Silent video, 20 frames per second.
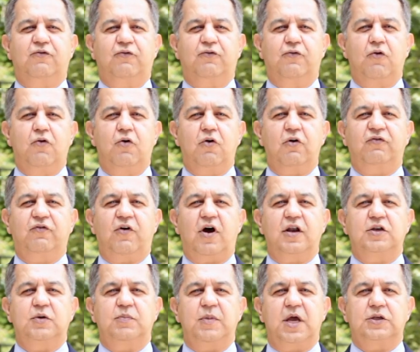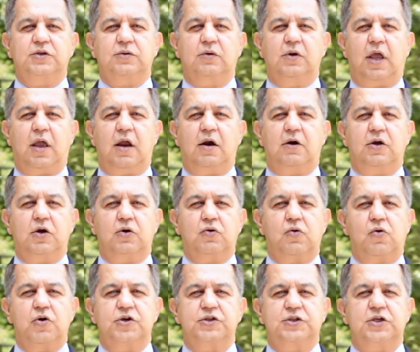four fundamental area
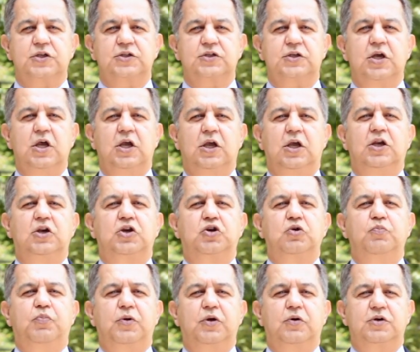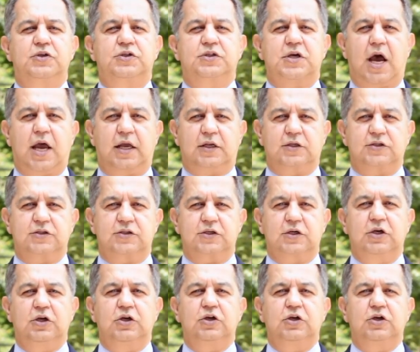courses in computer science